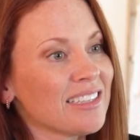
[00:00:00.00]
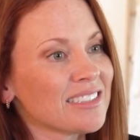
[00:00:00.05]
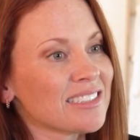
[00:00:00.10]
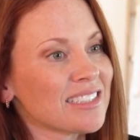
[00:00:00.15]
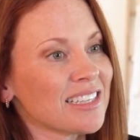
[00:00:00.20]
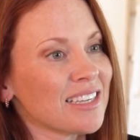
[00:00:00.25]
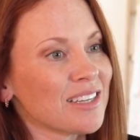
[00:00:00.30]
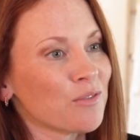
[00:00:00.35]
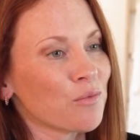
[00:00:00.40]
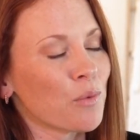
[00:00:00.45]

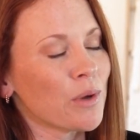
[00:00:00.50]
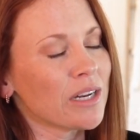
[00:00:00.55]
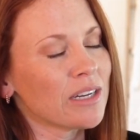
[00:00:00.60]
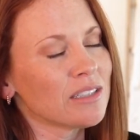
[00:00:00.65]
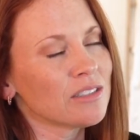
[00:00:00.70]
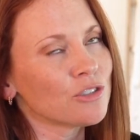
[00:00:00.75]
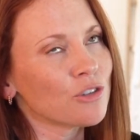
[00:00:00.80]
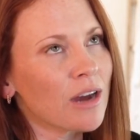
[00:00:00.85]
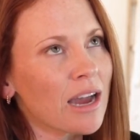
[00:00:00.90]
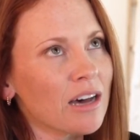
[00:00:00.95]
that when
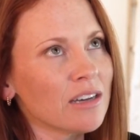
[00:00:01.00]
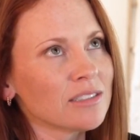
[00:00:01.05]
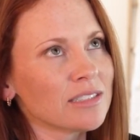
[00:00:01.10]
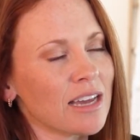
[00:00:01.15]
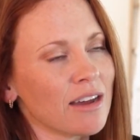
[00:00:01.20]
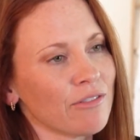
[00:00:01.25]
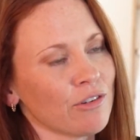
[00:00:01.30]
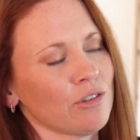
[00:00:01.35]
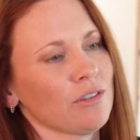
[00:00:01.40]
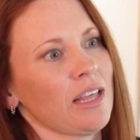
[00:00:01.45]
is your house
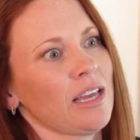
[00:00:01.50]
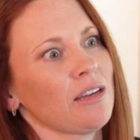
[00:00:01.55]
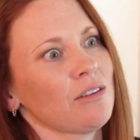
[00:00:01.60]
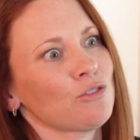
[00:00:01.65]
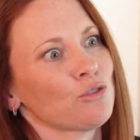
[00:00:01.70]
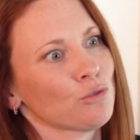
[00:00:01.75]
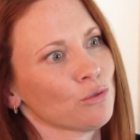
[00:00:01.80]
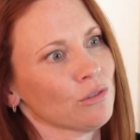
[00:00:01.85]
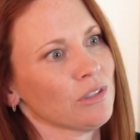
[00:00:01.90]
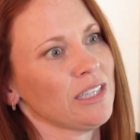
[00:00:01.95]
ever
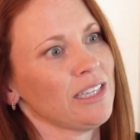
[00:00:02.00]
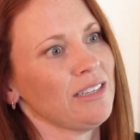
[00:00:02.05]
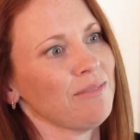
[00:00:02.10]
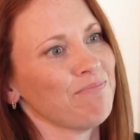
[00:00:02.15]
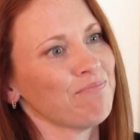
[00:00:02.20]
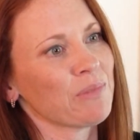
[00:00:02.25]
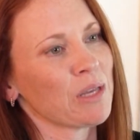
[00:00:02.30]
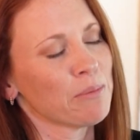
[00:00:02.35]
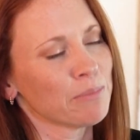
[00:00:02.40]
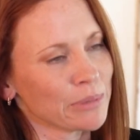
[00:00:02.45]
like truly
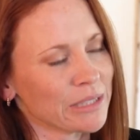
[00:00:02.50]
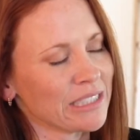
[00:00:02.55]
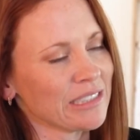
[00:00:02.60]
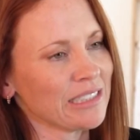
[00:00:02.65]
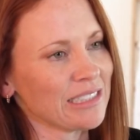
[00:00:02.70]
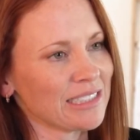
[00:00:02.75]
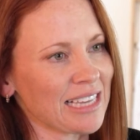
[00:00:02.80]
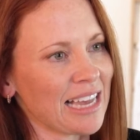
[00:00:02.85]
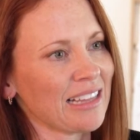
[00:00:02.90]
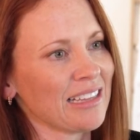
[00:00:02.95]

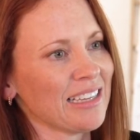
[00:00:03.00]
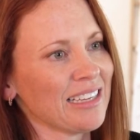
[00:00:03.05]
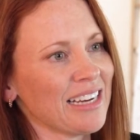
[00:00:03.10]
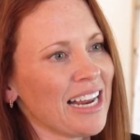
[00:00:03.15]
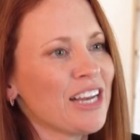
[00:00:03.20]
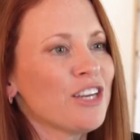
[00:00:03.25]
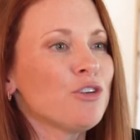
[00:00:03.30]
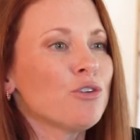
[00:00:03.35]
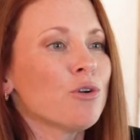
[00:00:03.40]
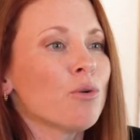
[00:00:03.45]
completely silent?
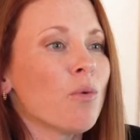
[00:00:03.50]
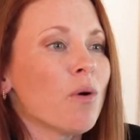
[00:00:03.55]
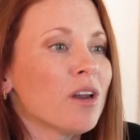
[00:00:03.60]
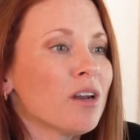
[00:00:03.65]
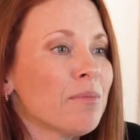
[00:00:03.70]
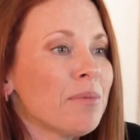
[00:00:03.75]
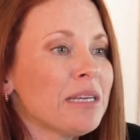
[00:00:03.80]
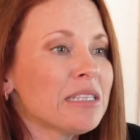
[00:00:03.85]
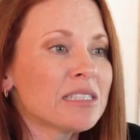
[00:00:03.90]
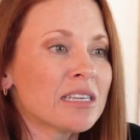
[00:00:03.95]
And you don't want
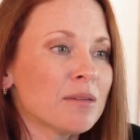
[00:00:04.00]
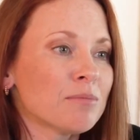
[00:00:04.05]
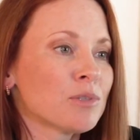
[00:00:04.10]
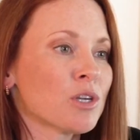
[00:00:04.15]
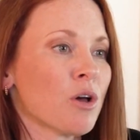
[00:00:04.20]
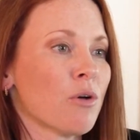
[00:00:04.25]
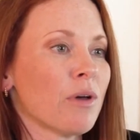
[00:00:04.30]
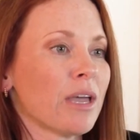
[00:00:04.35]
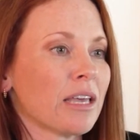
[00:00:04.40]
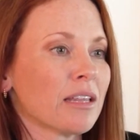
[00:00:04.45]
to be
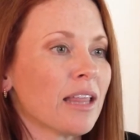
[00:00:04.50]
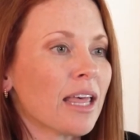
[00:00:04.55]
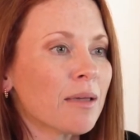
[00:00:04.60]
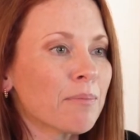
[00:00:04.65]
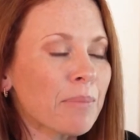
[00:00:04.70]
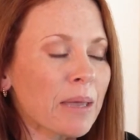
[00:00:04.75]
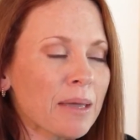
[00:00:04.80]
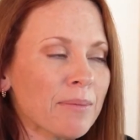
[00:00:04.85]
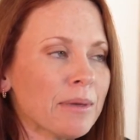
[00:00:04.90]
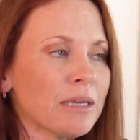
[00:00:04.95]
tiptoeing.
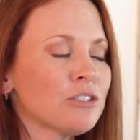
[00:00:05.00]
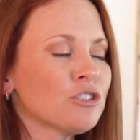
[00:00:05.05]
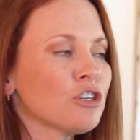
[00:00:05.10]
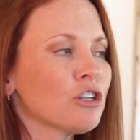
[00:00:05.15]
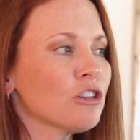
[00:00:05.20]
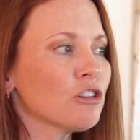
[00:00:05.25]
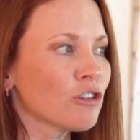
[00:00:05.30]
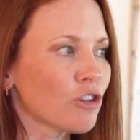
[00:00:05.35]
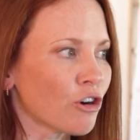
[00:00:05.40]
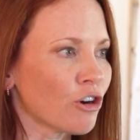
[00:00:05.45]
Like babies
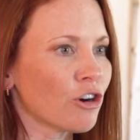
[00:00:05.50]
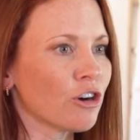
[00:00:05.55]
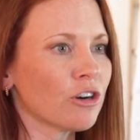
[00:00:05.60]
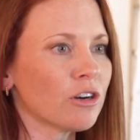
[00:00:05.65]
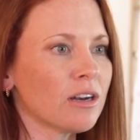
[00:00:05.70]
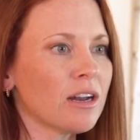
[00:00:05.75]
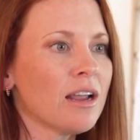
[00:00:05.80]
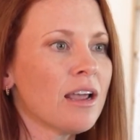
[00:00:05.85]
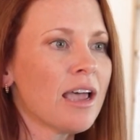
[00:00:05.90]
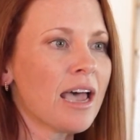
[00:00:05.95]
should
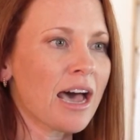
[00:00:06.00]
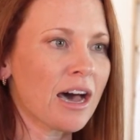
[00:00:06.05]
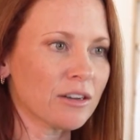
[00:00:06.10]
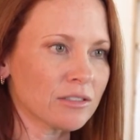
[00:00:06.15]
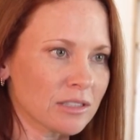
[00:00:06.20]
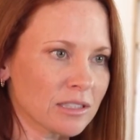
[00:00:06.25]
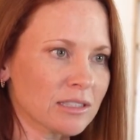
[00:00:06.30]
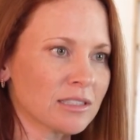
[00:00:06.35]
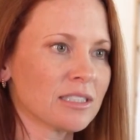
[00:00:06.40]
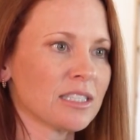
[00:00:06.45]
learn how
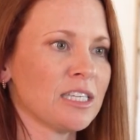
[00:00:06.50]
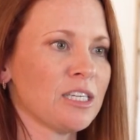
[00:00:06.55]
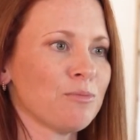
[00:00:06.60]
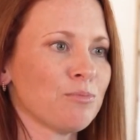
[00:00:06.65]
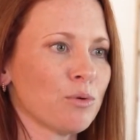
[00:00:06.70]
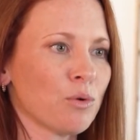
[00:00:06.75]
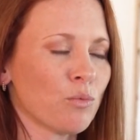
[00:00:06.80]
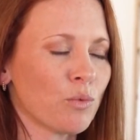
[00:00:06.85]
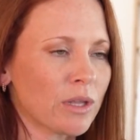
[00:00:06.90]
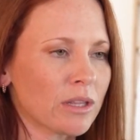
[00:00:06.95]
to
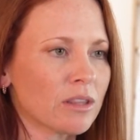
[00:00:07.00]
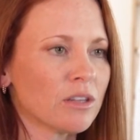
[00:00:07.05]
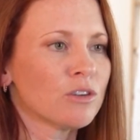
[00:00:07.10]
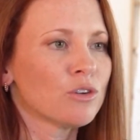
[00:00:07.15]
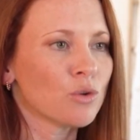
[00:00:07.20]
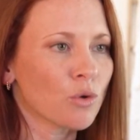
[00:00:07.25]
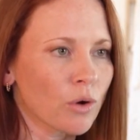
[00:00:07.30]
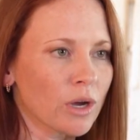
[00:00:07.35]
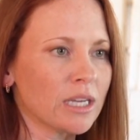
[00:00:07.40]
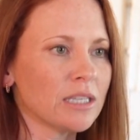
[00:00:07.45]
sleep with
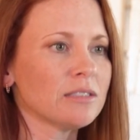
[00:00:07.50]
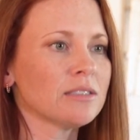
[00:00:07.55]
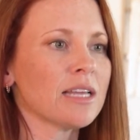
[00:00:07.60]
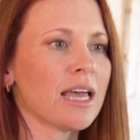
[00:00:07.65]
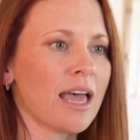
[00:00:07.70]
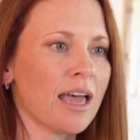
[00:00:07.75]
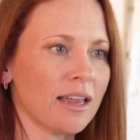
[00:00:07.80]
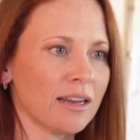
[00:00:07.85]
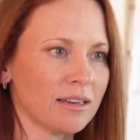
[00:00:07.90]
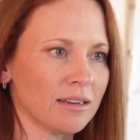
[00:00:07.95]
noise
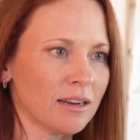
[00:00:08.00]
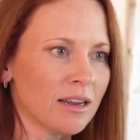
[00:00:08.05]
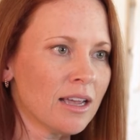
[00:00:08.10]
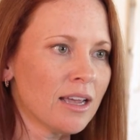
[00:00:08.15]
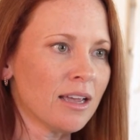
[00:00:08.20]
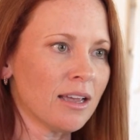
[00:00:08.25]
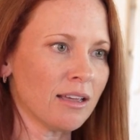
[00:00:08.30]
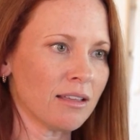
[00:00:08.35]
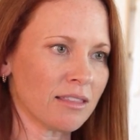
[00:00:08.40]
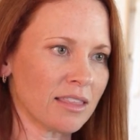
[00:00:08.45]
and
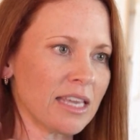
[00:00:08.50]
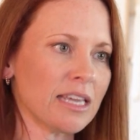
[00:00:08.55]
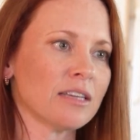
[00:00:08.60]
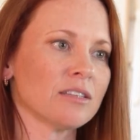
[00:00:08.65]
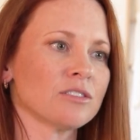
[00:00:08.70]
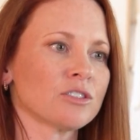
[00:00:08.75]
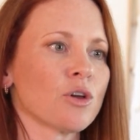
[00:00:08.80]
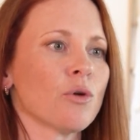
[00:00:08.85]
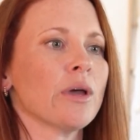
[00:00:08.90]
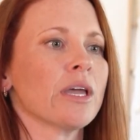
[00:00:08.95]

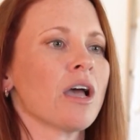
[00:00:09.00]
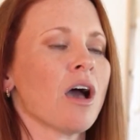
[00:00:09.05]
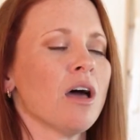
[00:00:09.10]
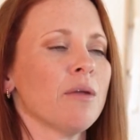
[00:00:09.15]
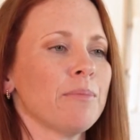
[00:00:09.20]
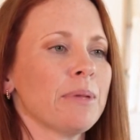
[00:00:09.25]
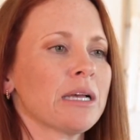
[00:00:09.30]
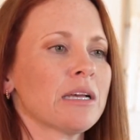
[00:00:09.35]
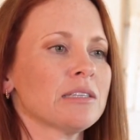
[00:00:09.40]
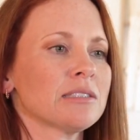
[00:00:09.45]
things going
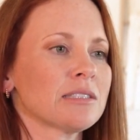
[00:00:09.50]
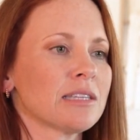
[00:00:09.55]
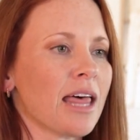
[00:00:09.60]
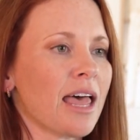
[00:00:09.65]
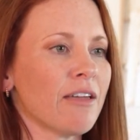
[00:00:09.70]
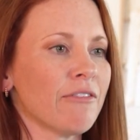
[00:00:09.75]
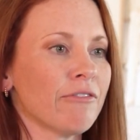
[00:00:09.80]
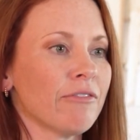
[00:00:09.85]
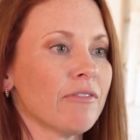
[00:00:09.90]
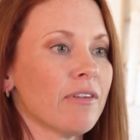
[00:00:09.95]
on, because
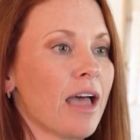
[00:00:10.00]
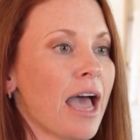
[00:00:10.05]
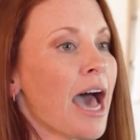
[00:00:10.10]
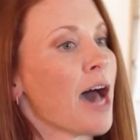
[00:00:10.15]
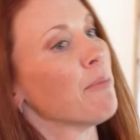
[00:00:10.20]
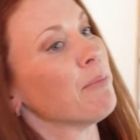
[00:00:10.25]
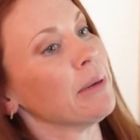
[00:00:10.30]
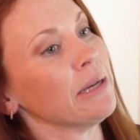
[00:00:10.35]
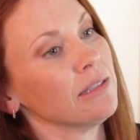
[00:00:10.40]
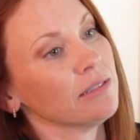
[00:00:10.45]
life
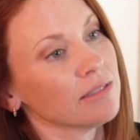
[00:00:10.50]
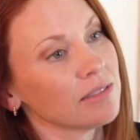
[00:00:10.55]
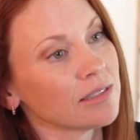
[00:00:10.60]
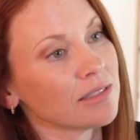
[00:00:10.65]
happens.